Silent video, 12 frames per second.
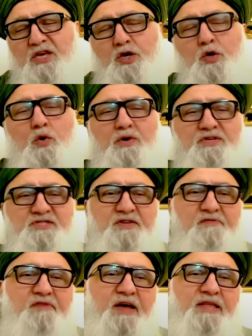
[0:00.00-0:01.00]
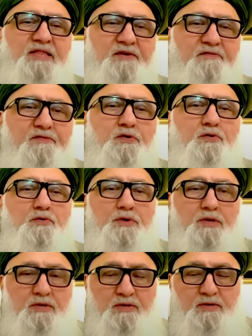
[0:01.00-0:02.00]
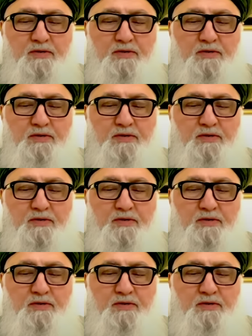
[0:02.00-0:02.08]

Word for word: cures divinely food